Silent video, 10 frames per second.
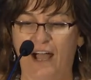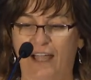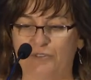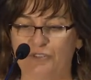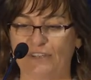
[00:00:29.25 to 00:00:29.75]

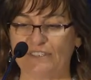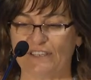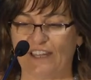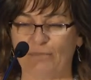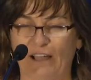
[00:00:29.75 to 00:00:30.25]
I am joined
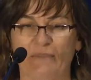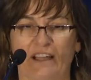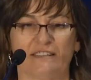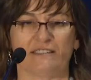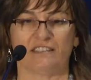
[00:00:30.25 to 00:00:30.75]
today by
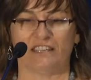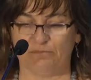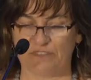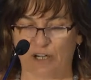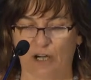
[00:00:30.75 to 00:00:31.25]
my
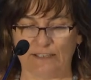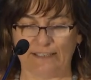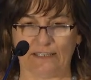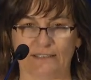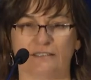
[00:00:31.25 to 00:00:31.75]
esteemed
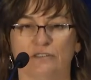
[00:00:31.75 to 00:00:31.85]
colleagues